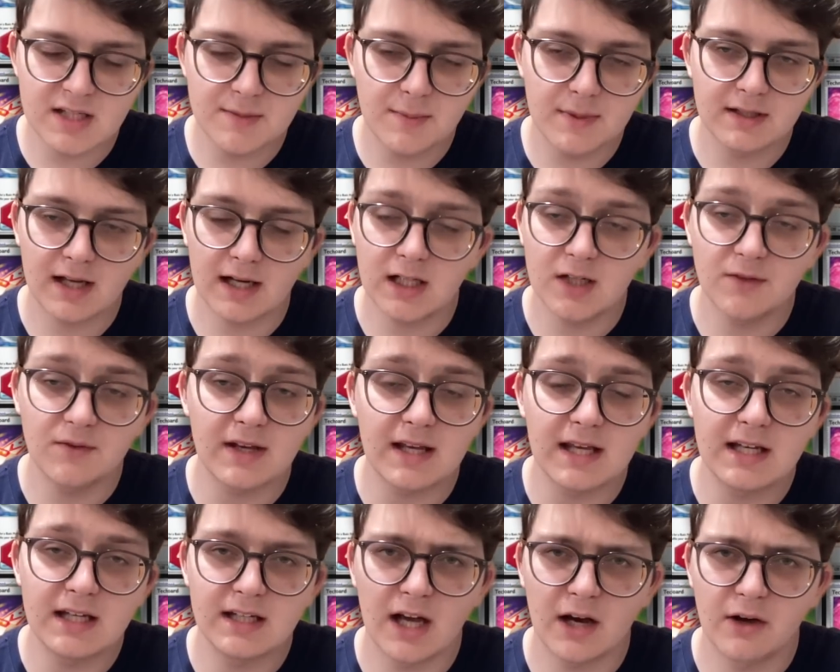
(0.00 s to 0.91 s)
has been kind of
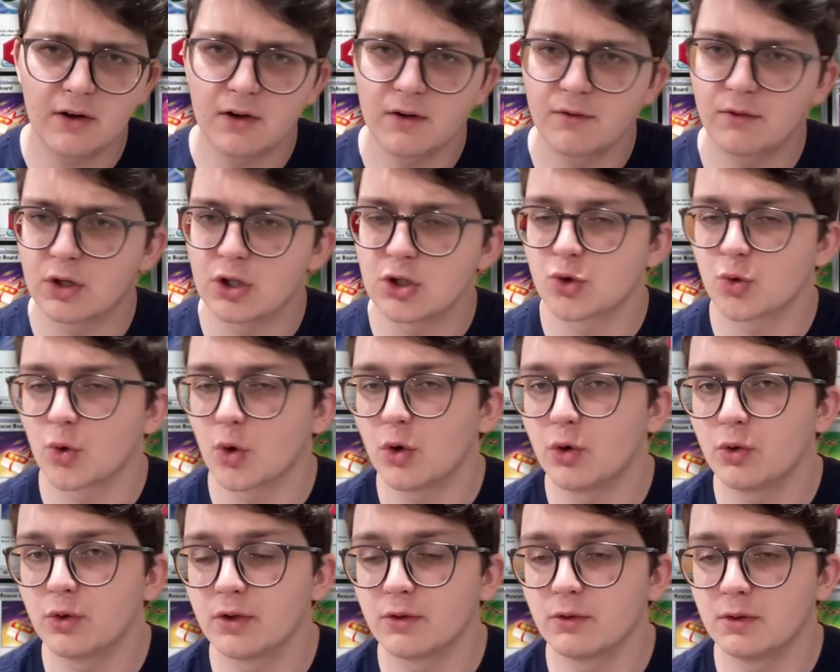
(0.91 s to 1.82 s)
in and out of
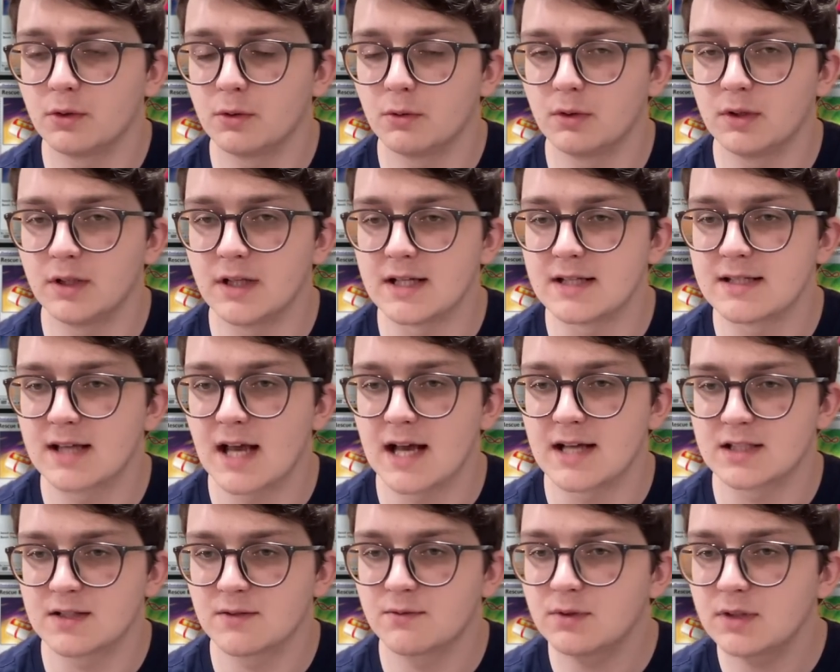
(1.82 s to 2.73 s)
control lists
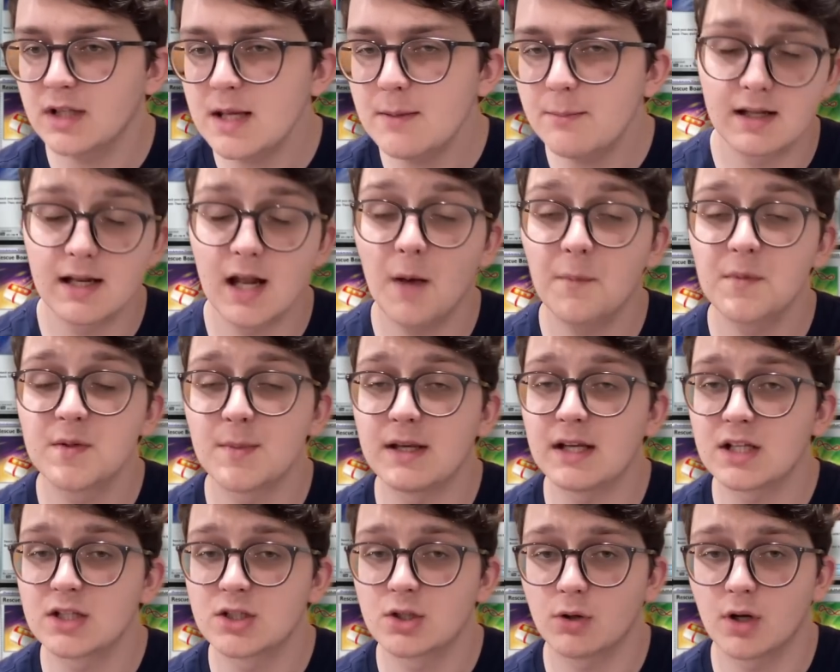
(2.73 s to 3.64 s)
as of late. It helps
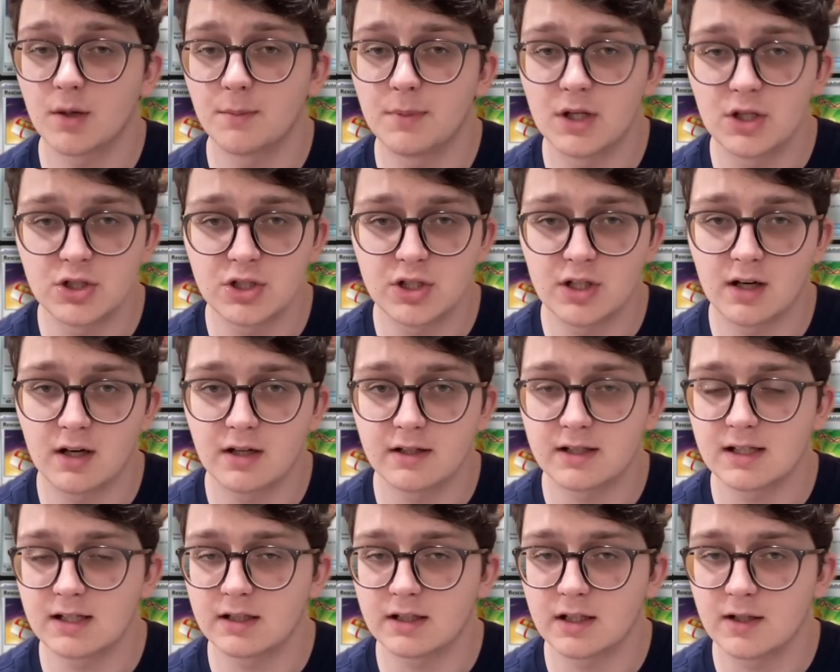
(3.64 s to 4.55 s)
make it so our
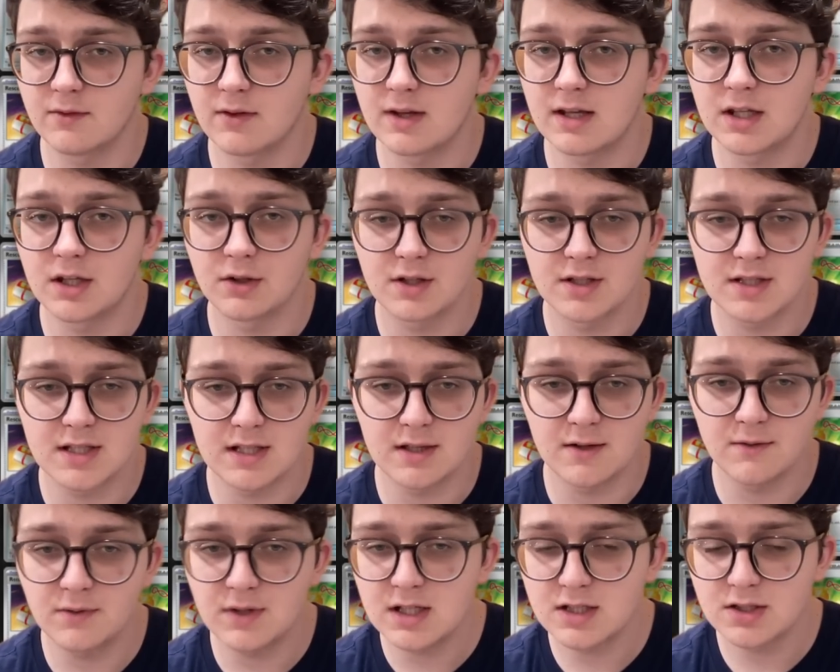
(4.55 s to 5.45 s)
Pidgeot can live a
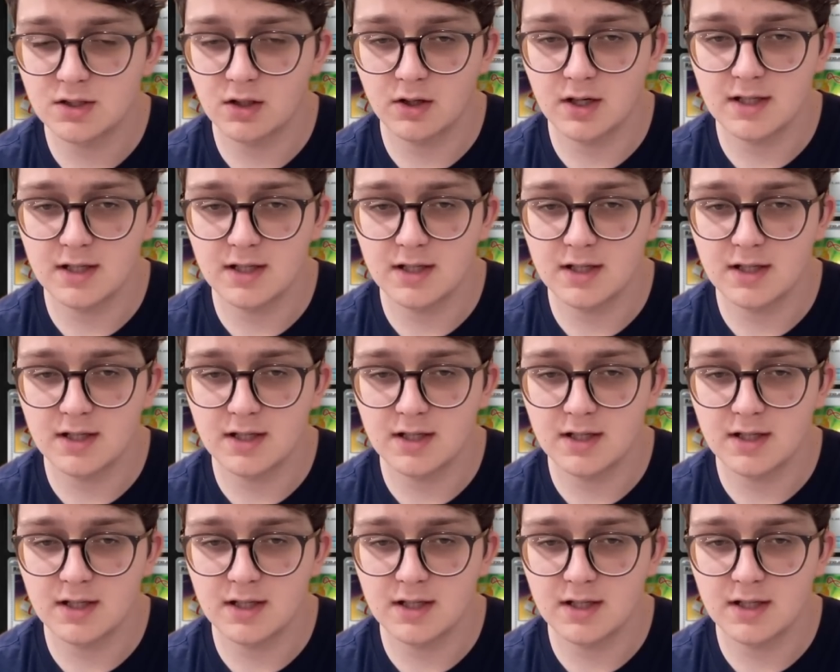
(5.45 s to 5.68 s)
Giratina V-Star